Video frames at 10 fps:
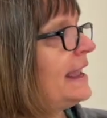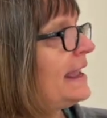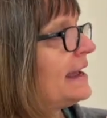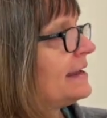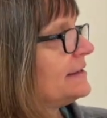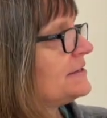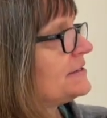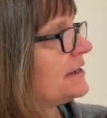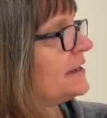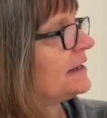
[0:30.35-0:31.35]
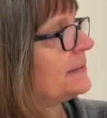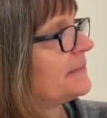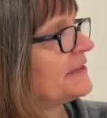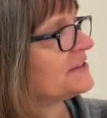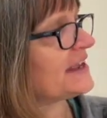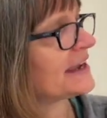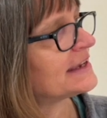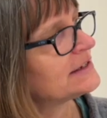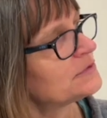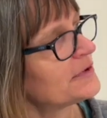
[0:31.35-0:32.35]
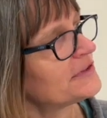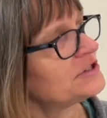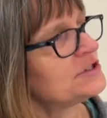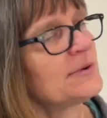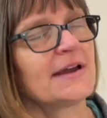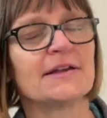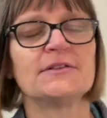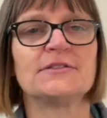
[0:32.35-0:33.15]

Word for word: And the second, with the two N's,